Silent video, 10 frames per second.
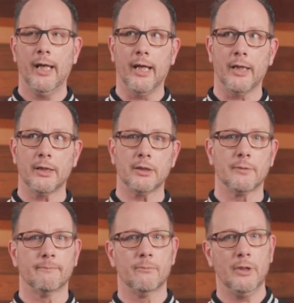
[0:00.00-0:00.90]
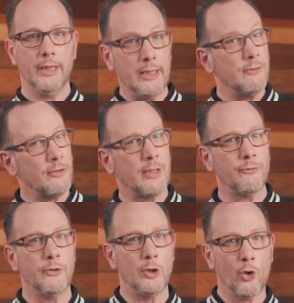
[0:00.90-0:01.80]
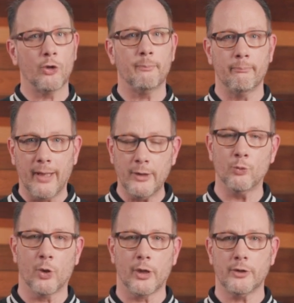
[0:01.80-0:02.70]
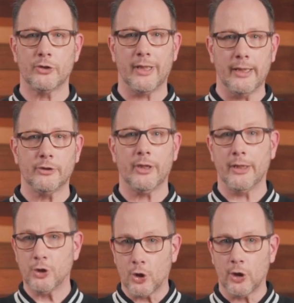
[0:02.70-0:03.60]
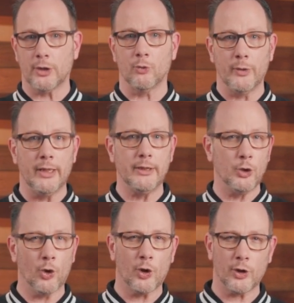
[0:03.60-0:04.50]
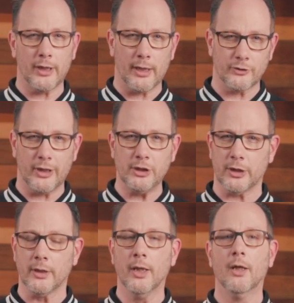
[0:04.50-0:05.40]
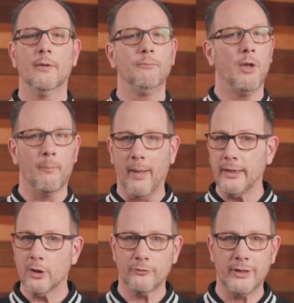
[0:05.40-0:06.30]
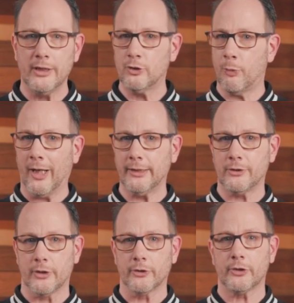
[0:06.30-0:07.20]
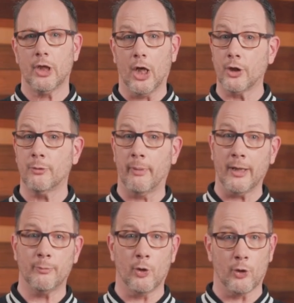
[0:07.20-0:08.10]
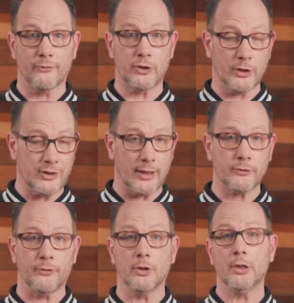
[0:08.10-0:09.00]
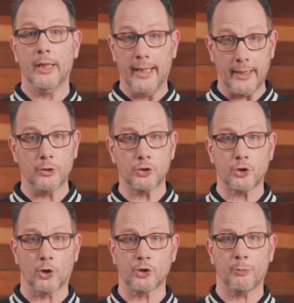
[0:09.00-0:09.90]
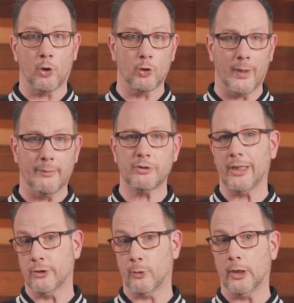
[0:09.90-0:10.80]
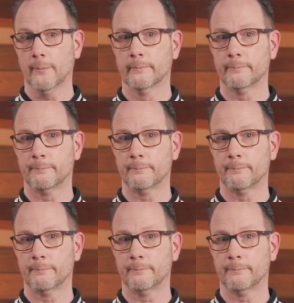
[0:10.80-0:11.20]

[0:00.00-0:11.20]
And even if your main work stays internal within your organization, many of these practices are the backbone of successful InnerSource programs as well.